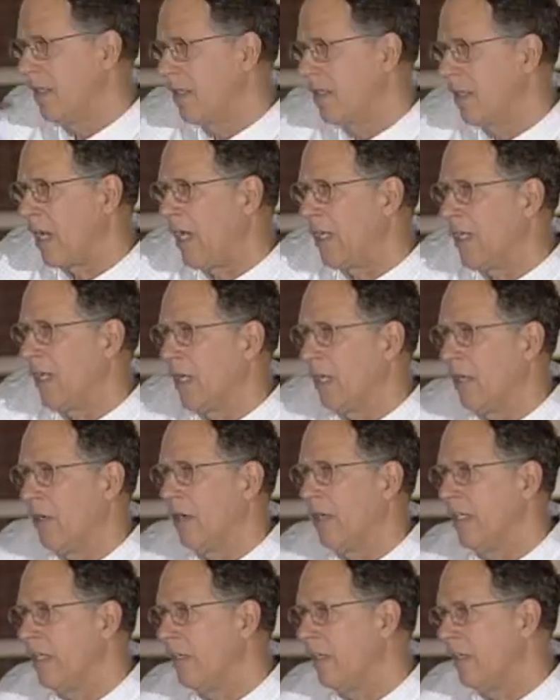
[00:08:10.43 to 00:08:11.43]
kind of
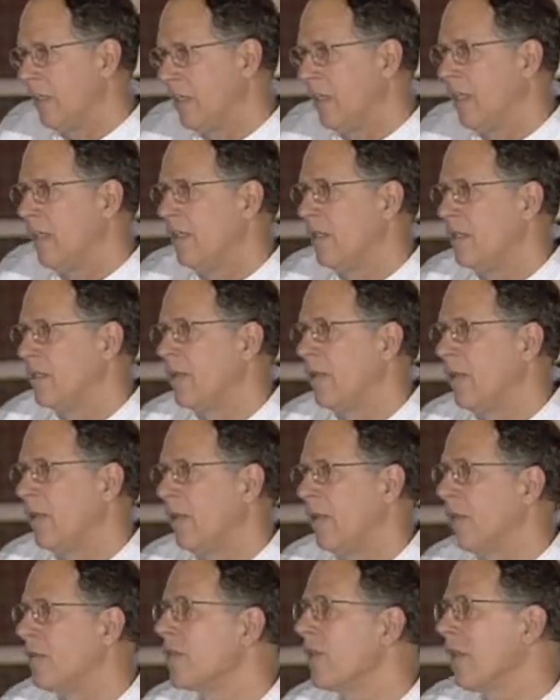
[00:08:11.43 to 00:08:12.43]
area. So
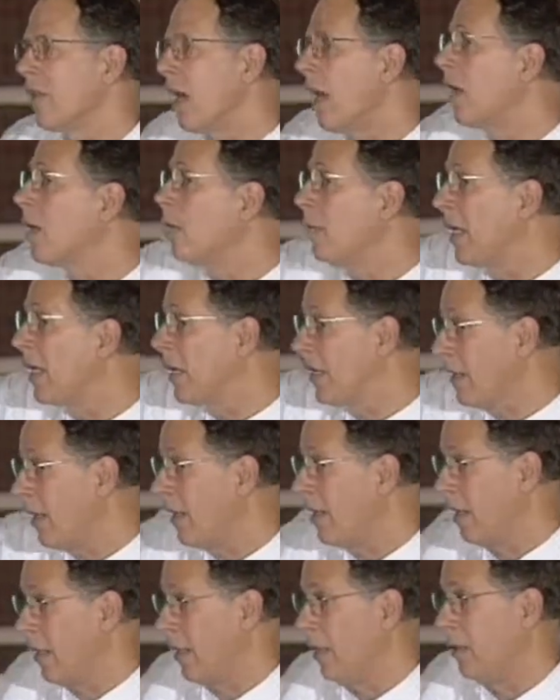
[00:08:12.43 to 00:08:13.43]
there's a lot of money
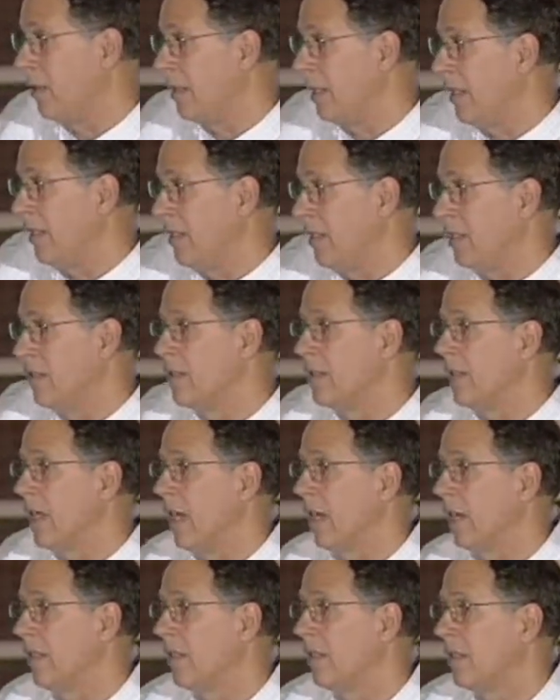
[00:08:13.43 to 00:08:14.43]
there that is
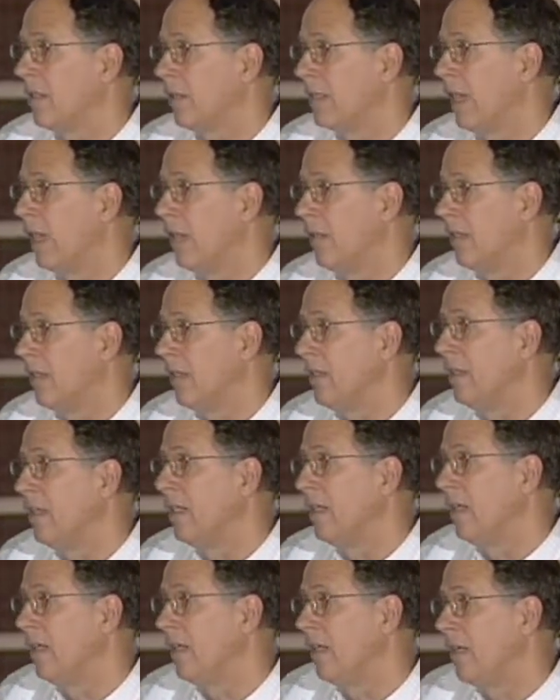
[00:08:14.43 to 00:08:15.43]
not counted
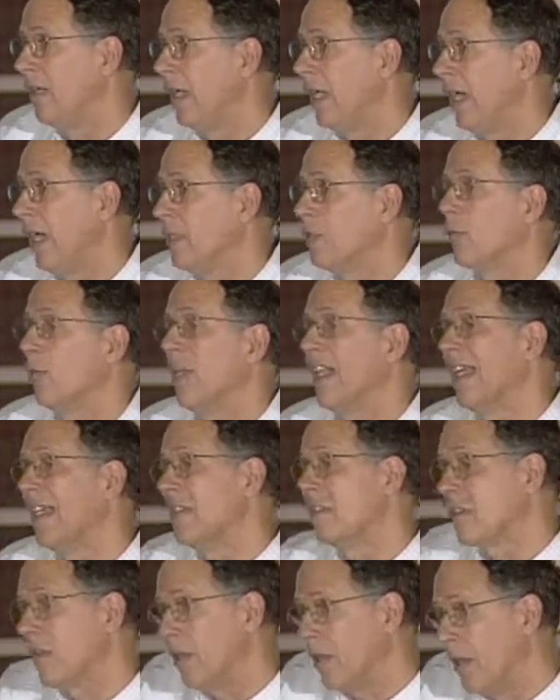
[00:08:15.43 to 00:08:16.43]
as it
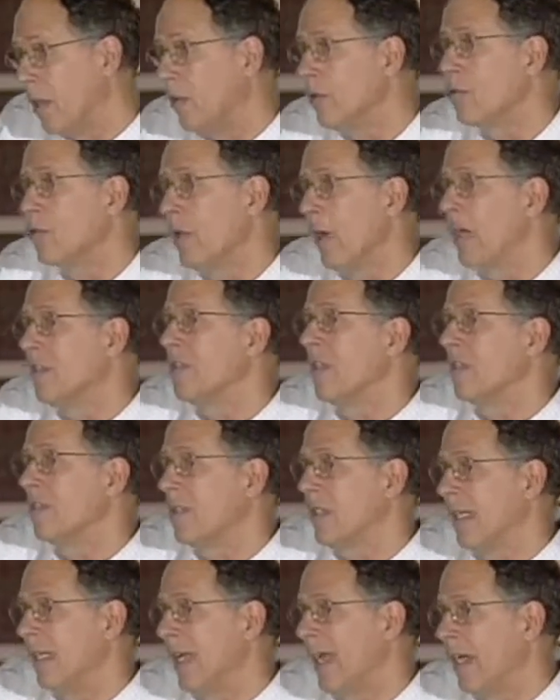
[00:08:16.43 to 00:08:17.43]
relates to those projects
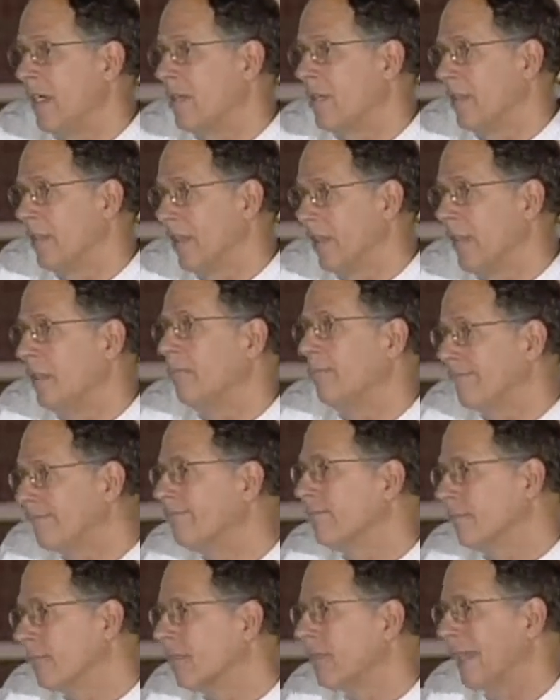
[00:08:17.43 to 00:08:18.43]
that actually
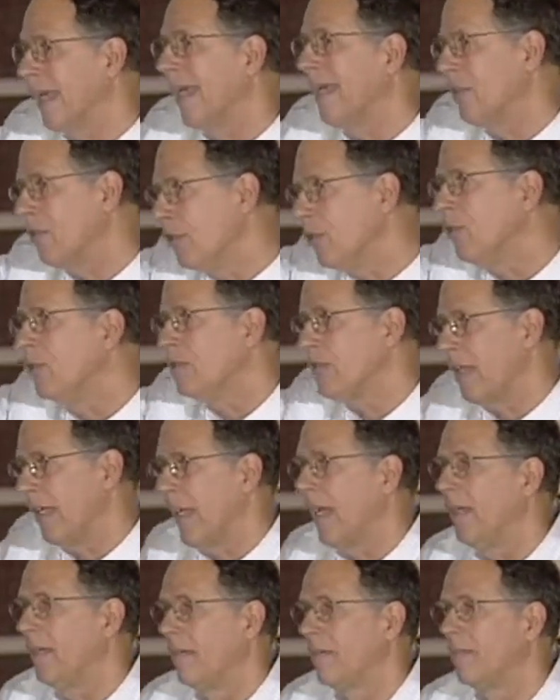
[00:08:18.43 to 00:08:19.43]
can use
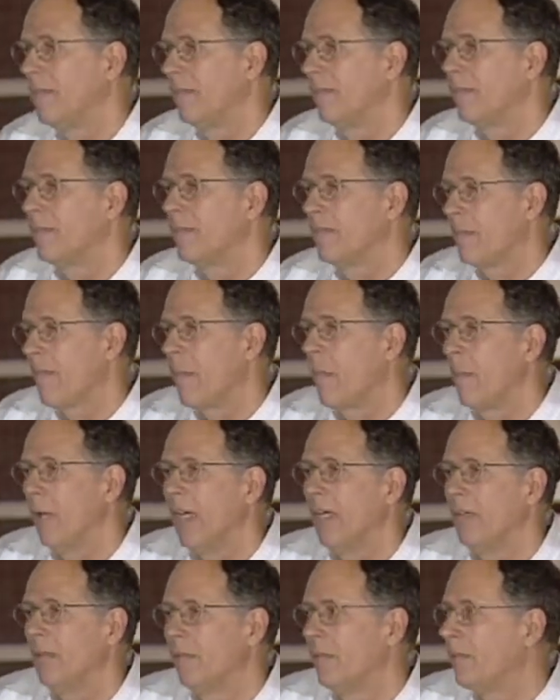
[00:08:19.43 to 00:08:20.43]
that.
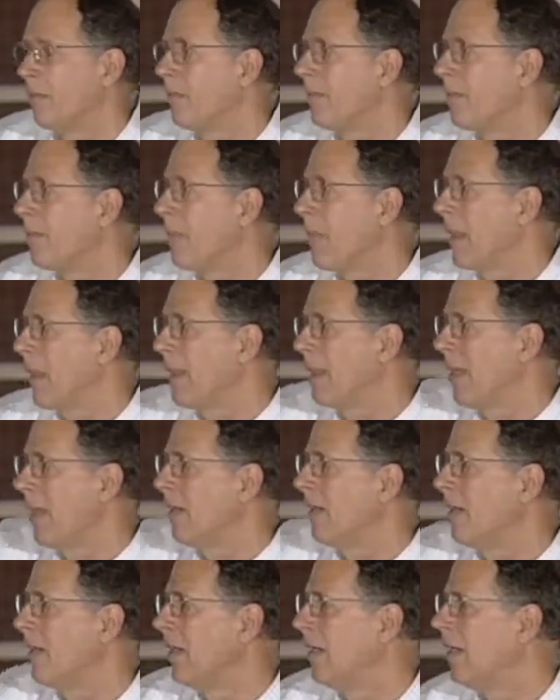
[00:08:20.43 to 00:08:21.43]
Right.
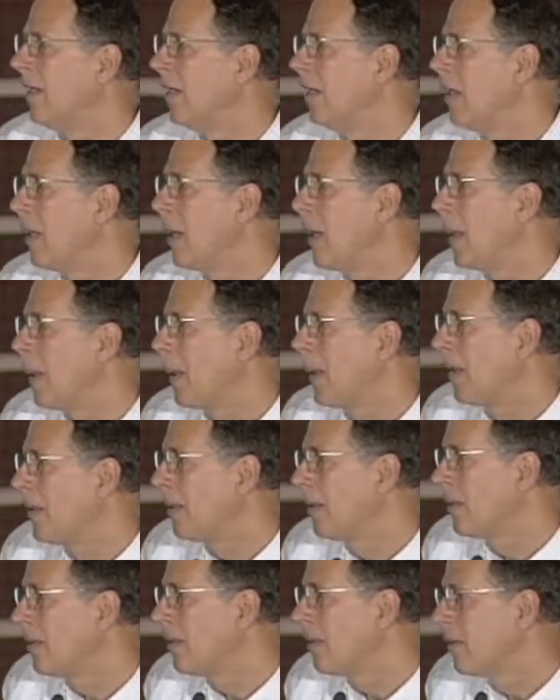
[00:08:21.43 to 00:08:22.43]
Yeah. Did you
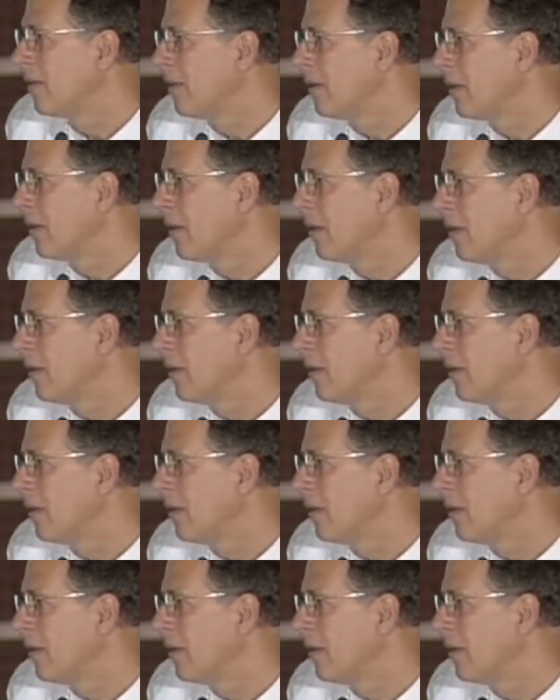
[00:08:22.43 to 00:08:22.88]
just do the cost